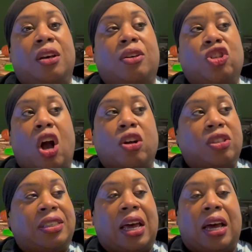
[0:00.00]

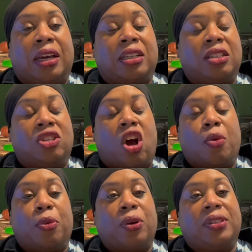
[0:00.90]

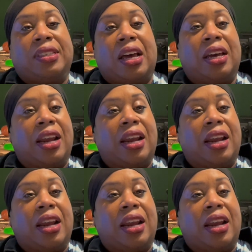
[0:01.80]
chalkboard sign